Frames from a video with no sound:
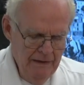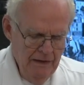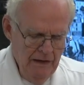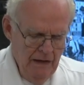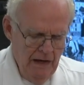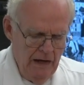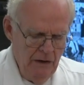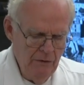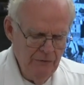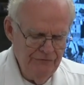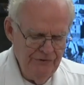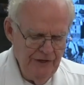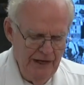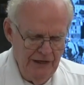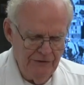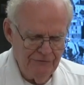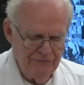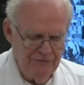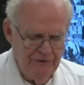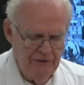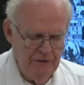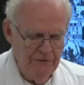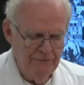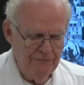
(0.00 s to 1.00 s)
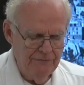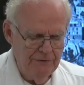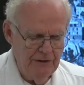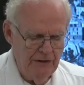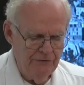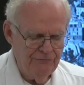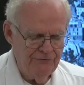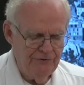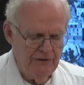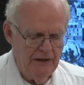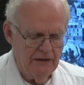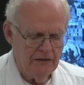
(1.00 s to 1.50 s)
was asked to
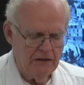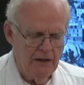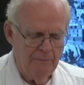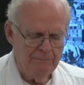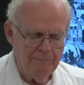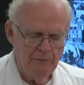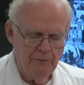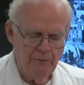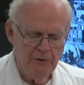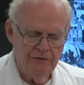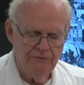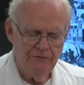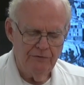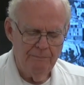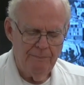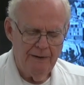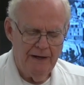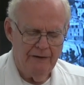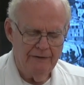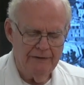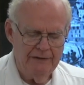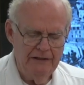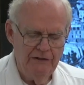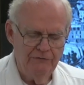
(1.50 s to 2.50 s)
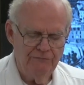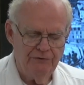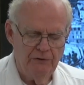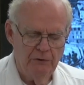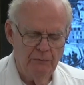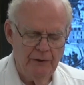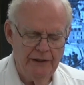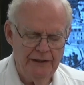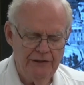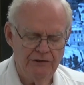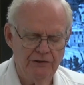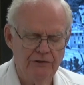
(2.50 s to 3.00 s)
just say a couple of words about
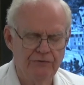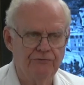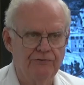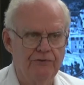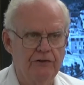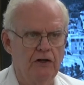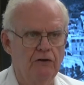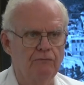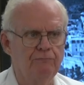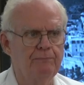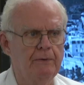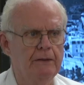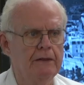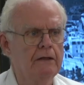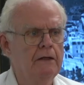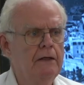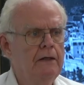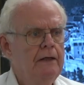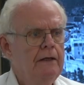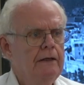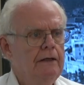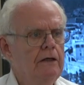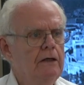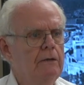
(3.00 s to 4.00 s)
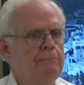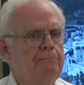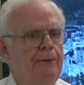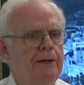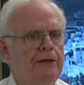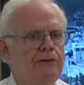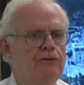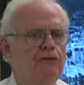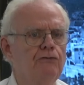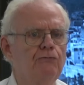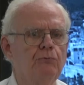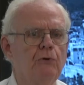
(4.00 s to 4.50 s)
InfoAge itself, but
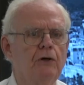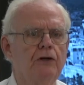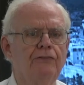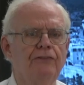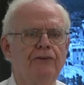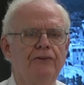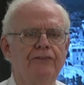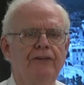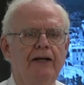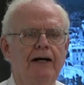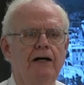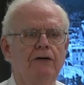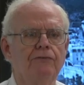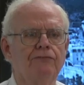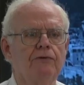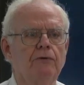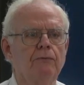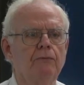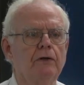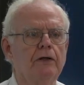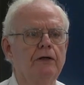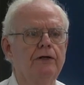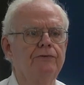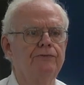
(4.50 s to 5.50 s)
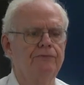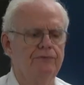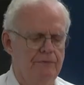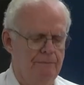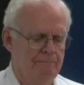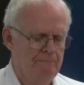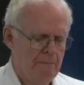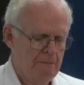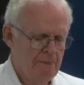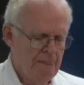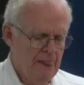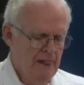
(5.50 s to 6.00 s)
picture's worth 1,000 words,
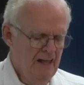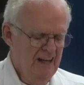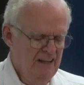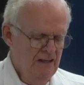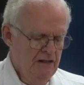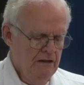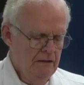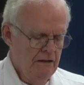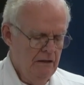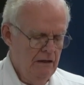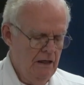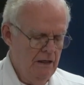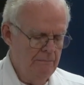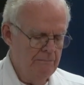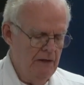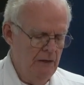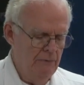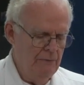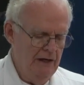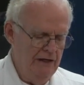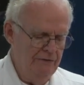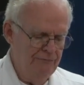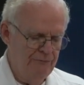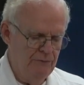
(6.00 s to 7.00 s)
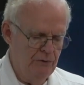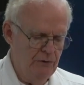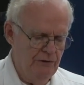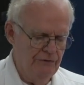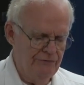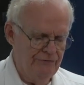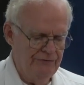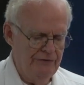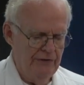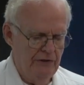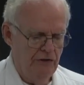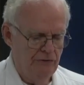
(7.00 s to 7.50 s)
and my wife
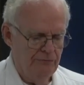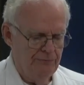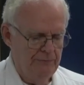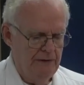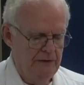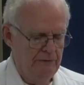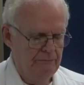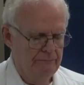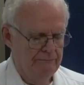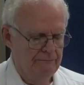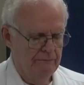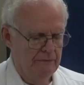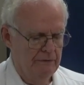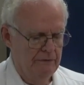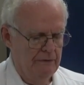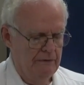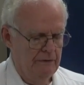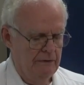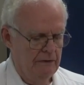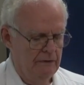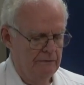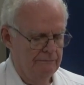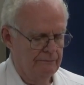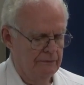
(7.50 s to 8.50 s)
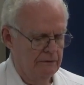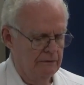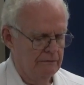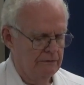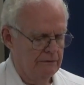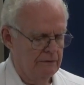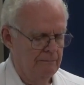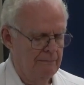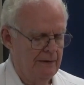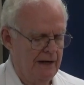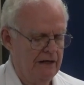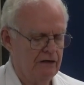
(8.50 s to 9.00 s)
always tells me,
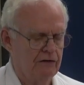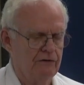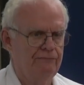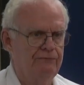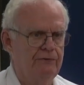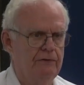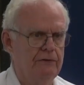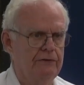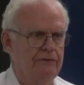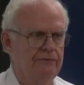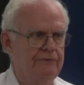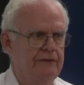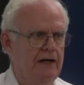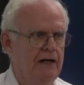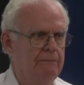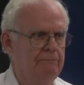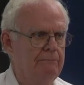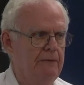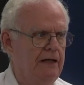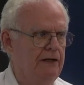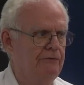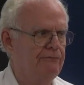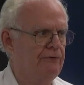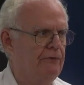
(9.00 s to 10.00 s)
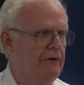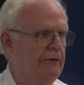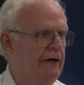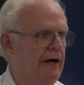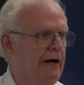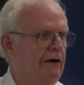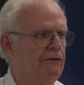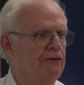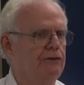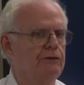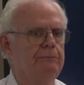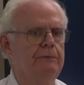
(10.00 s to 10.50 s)
the microphone is not made for an
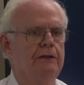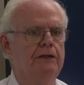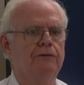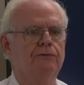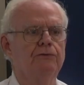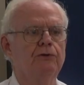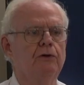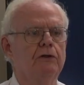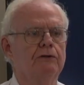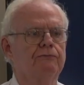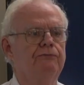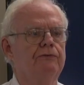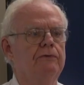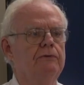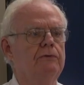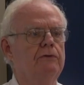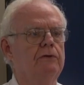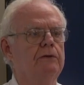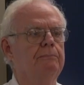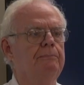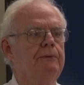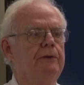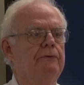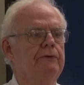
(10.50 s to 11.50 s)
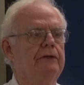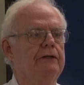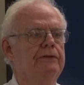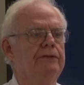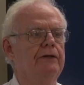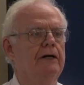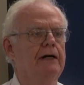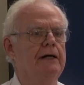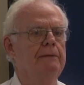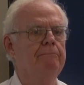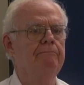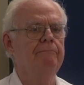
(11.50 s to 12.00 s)
Irishman to talk for a long period of
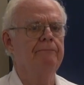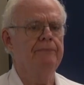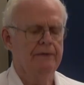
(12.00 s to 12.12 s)
time.